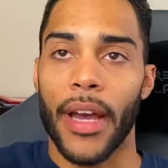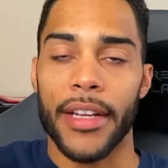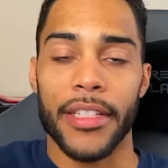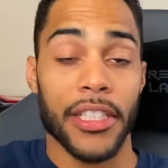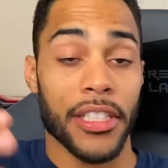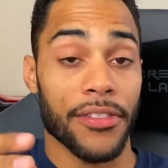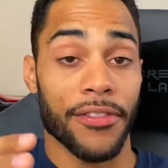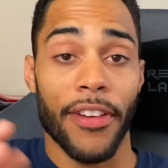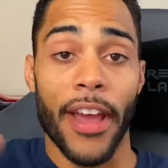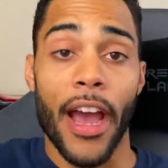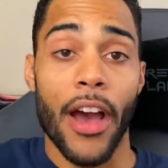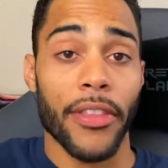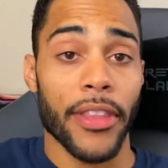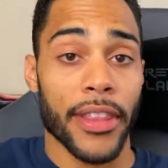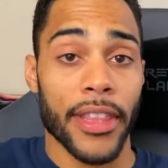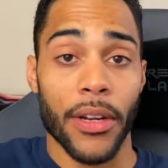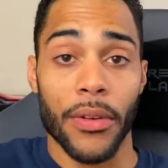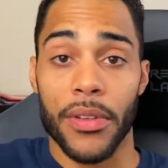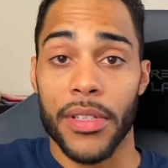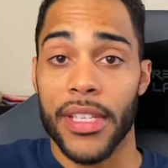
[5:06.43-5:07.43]
I just found
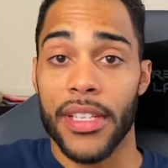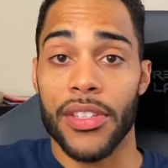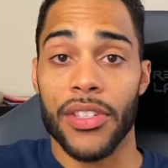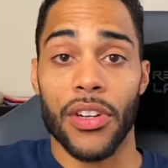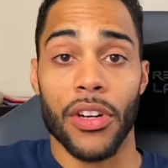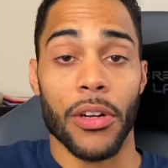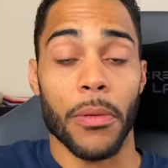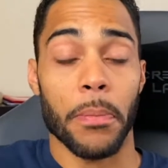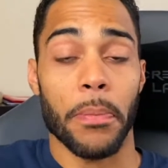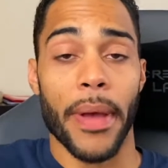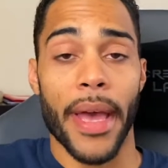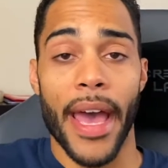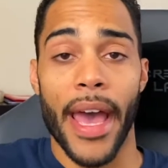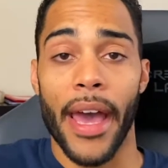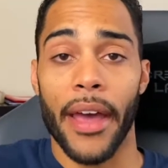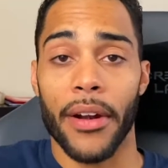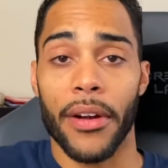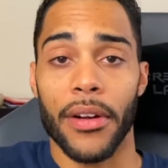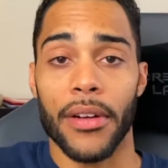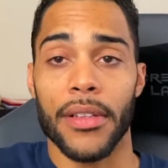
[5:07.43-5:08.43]
that there was these certain
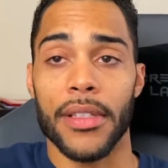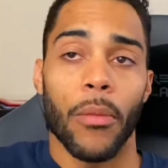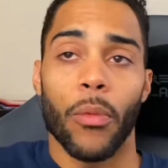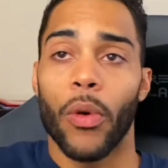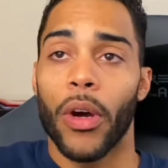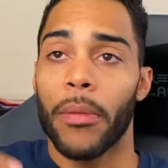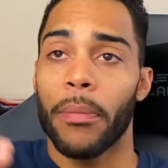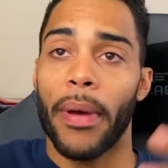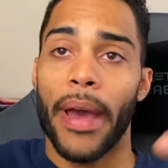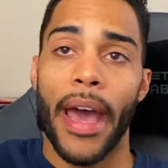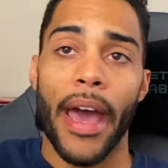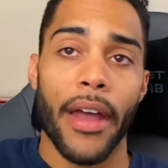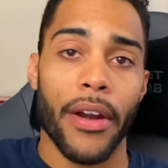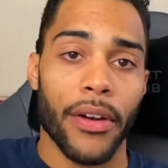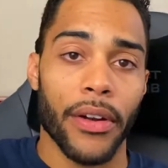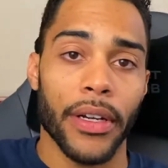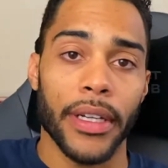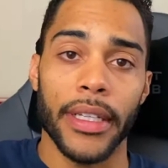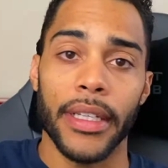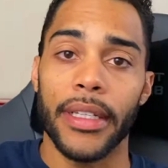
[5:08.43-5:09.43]
patterns. One
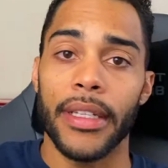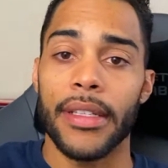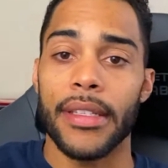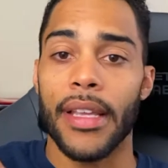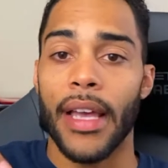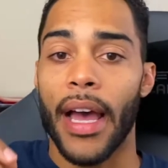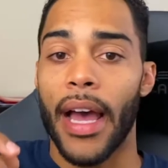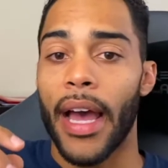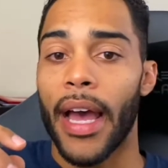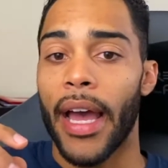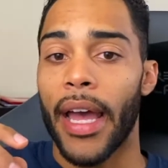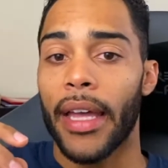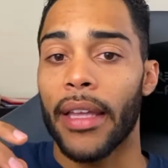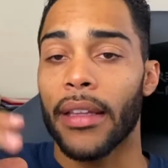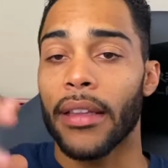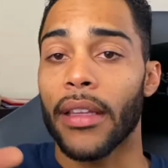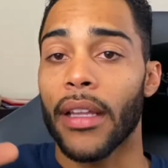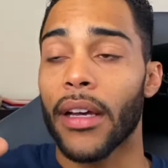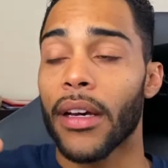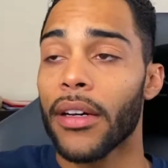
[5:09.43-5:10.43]
pattern is I
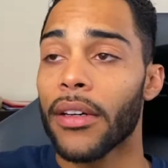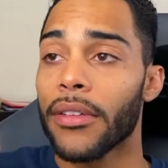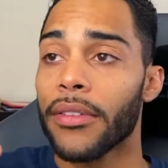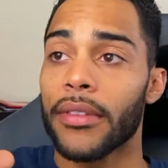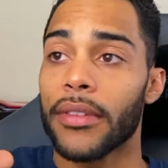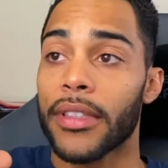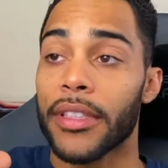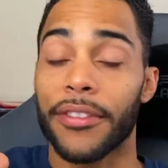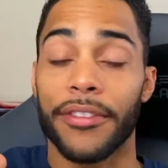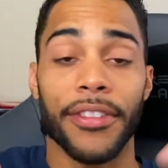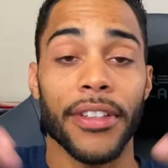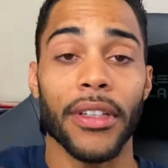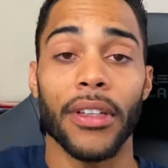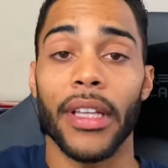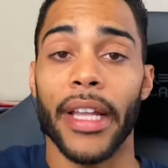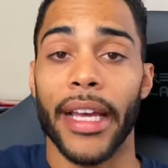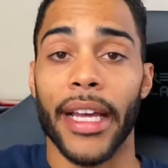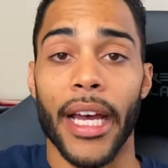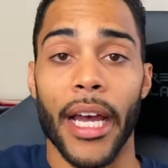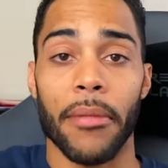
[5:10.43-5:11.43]
love to feel
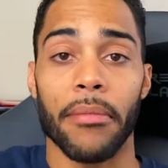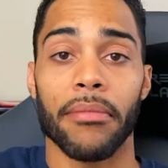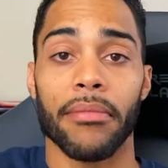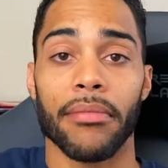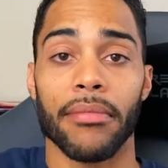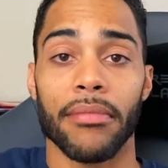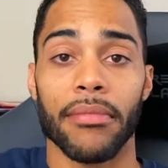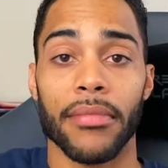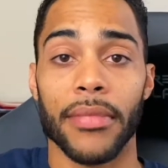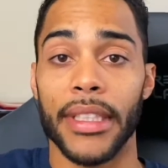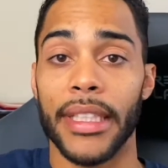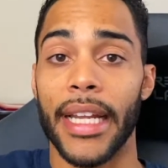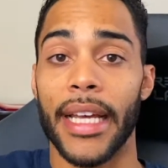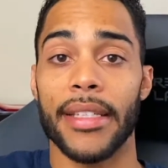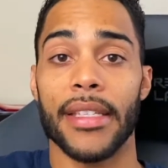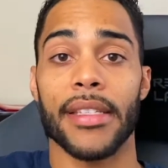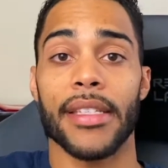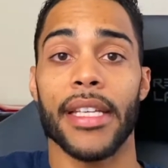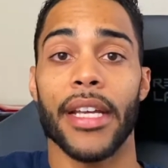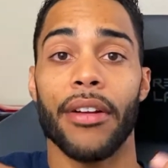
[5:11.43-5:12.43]
like I'm
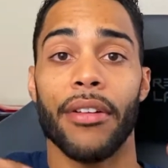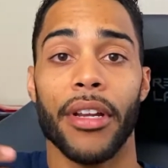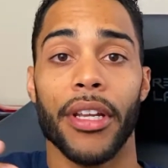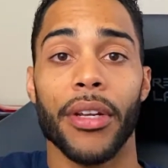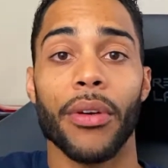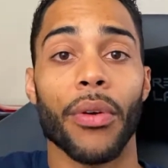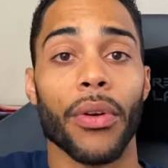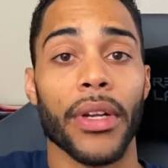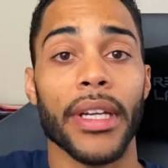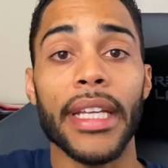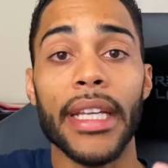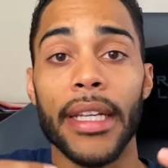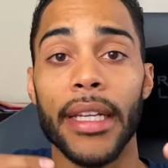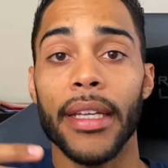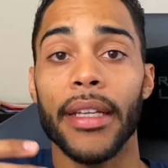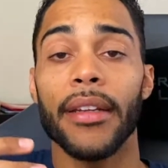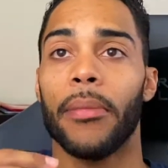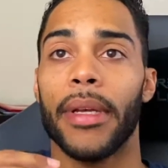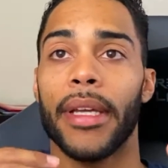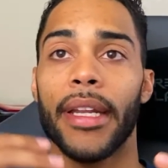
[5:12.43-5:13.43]
necessary or
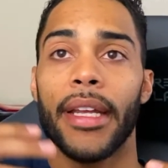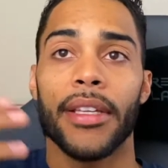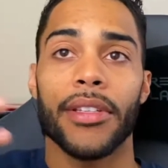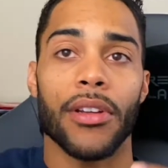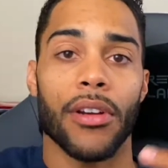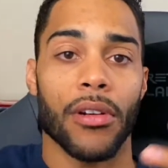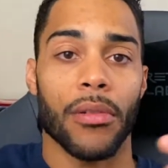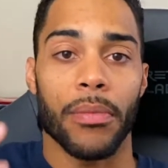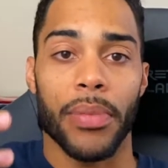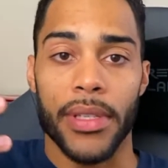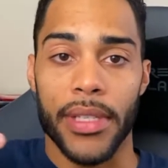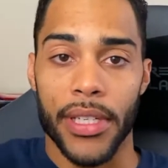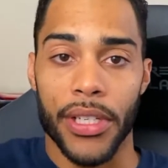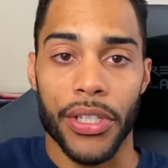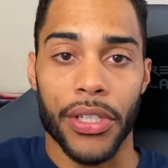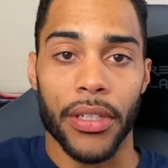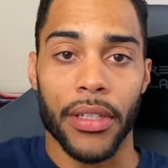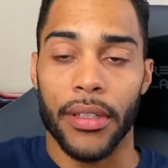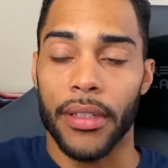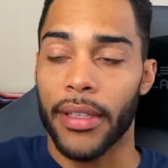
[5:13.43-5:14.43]
needed in a certain
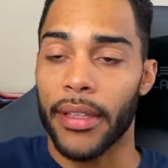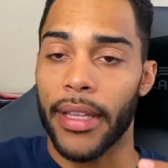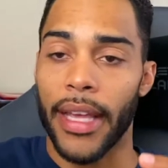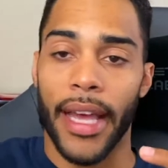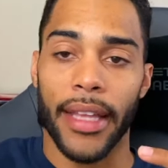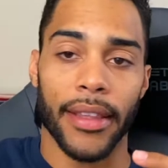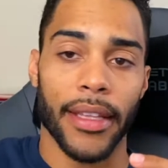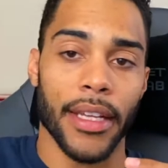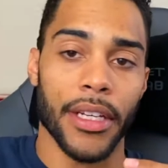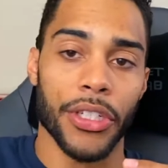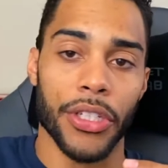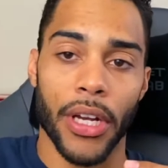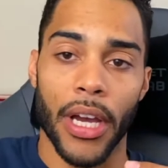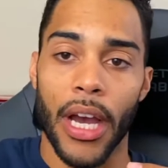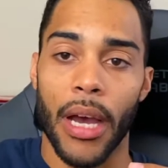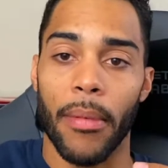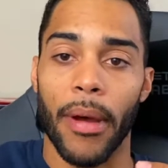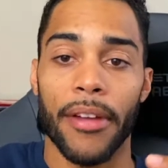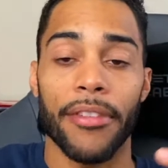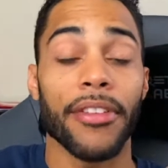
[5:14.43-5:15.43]
position at that
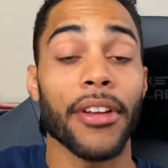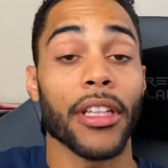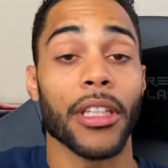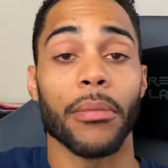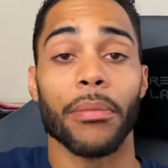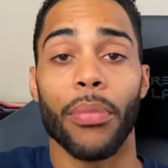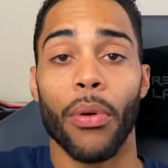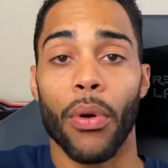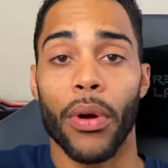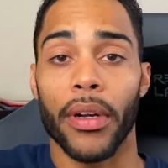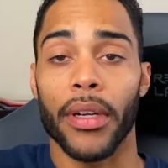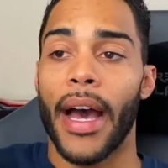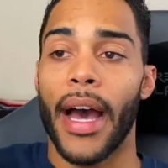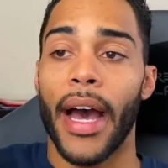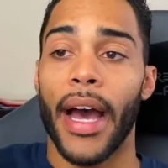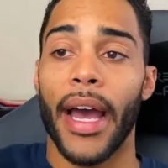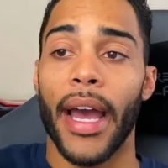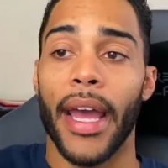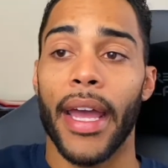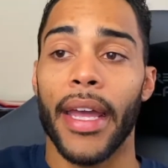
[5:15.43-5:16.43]
job. I feel important.
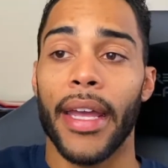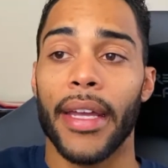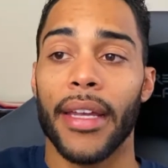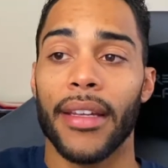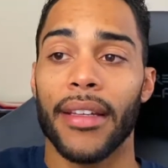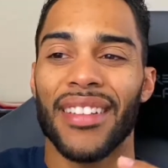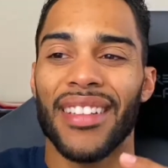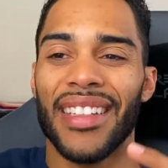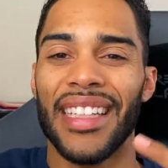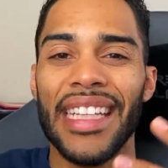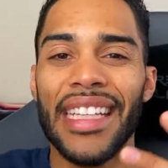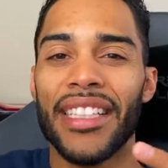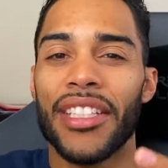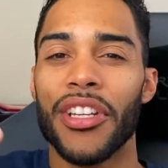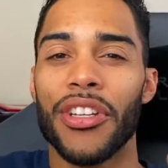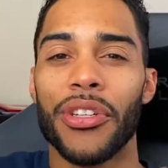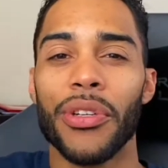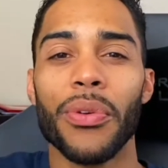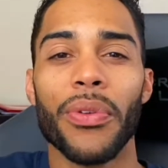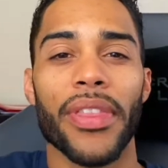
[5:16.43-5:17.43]
I need
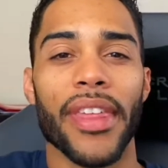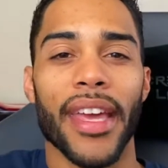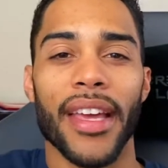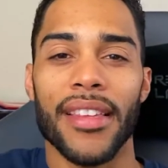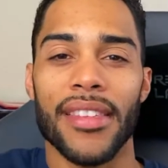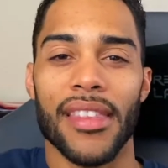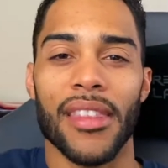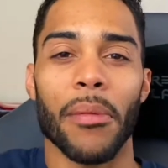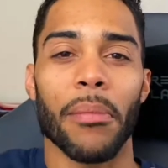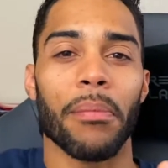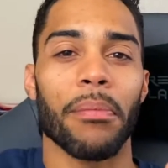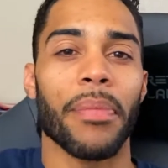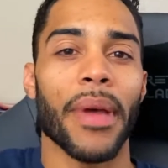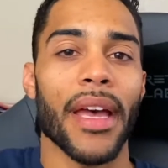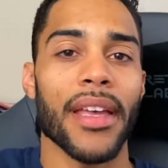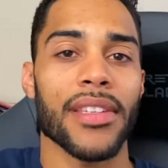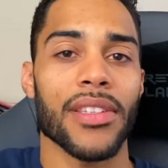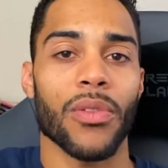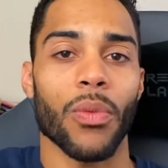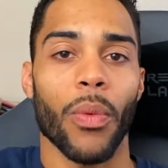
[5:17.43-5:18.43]
to do things the
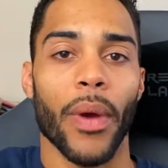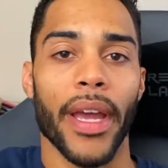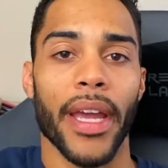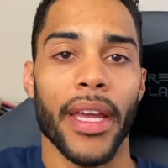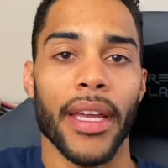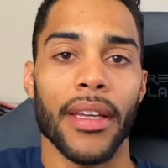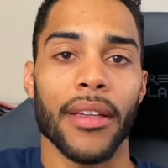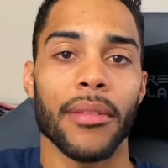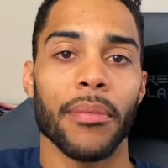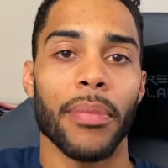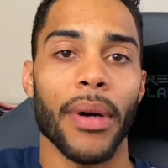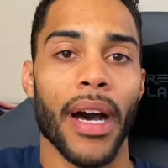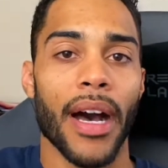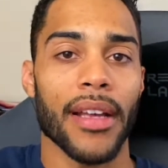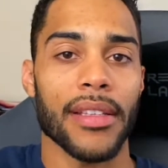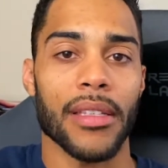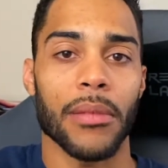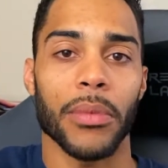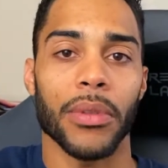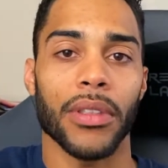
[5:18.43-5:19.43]
best way
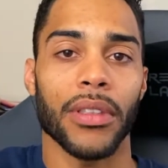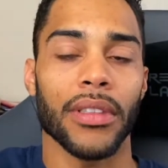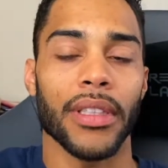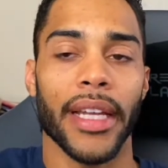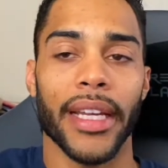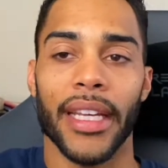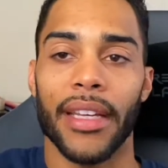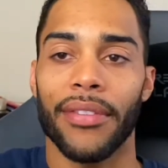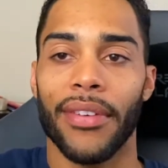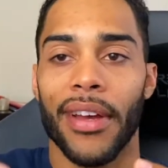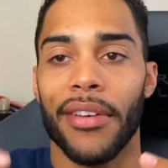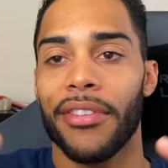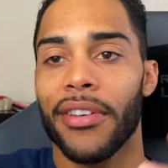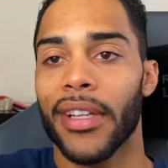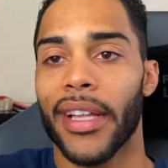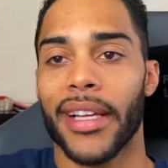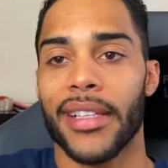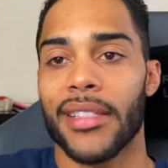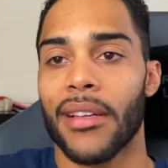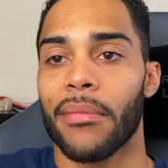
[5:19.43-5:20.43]
possible. Like, if I feel
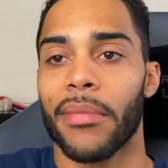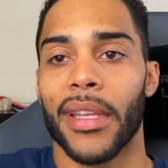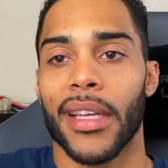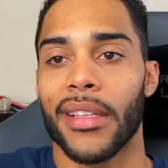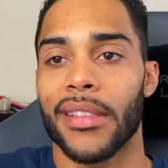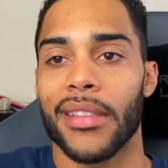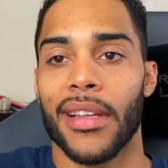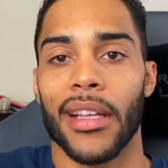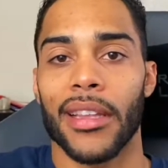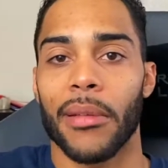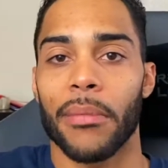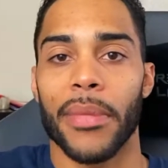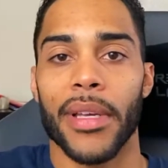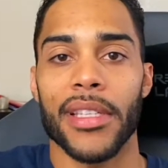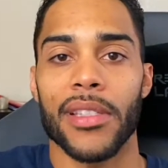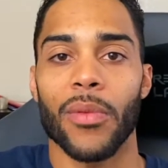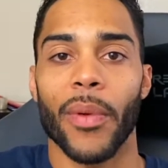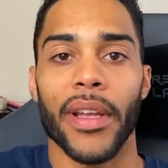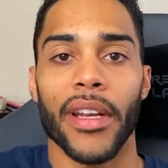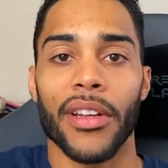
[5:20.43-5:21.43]
like something's not the
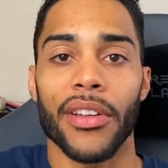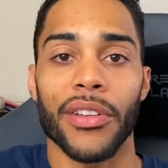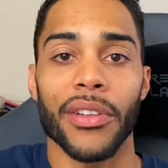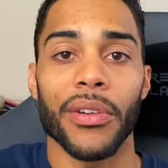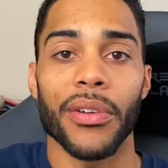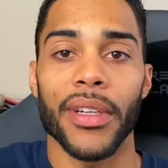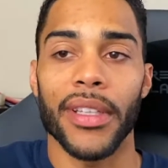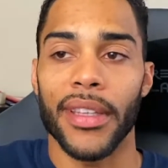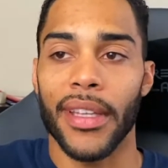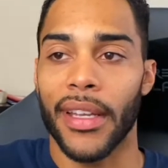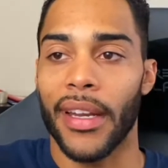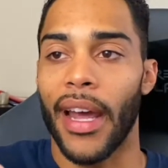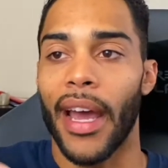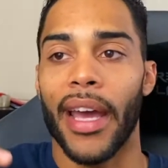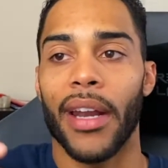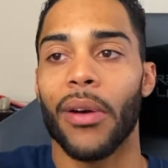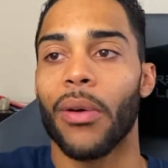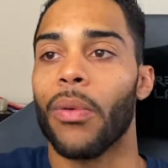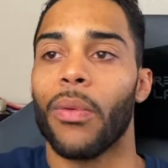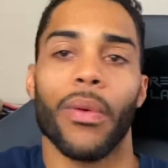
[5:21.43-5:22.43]
best way to do it, then
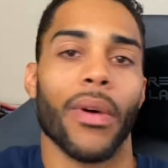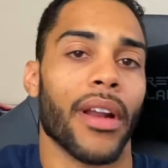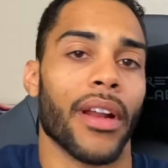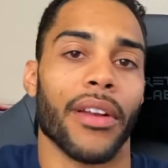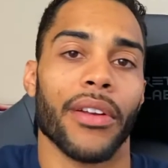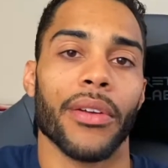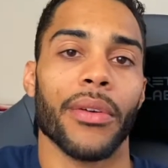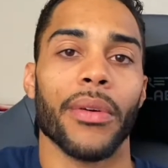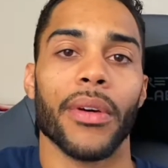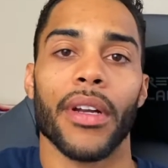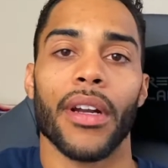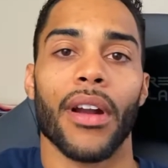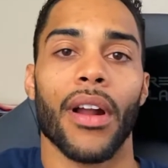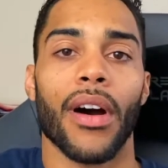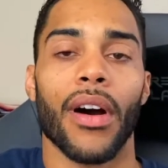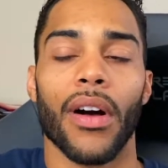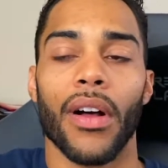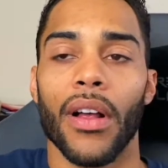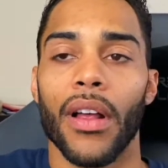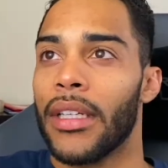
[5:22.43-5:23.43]
I don't want to do it at
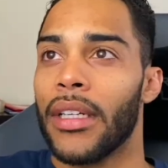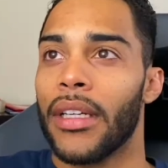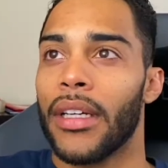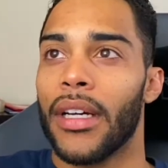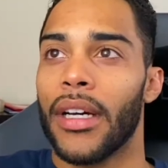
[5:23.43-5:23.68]
all.